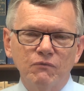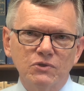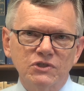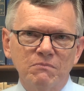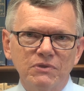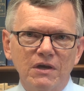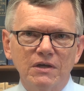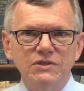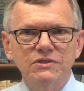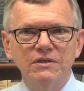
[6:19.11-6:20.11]
off with some
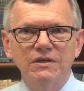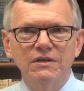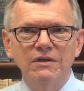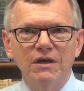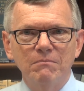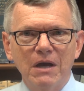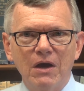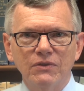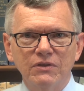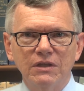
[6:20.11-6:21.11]
thoughts
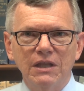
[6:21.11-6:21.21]
about